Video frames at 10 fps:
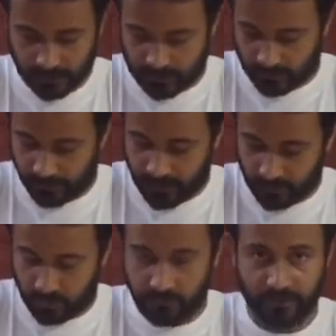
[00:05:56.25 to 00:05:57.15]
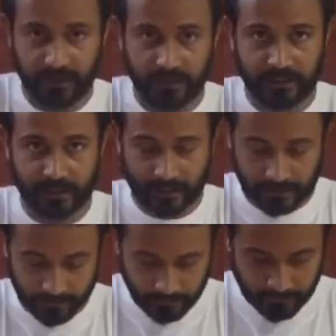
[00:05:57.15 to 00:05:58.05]
the part of the inner
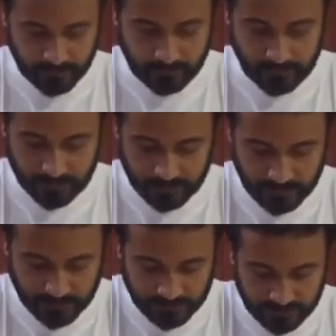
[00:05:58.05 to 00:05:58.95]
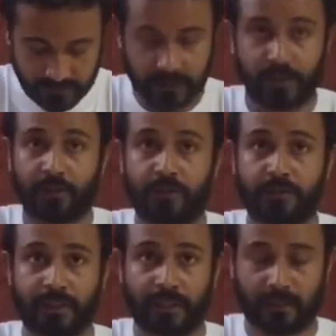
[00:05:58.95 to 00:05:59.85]
thigh, which is just near your
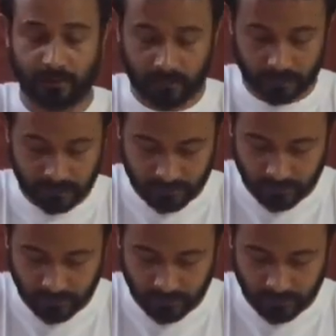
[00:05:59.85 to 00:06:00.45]
genital organs.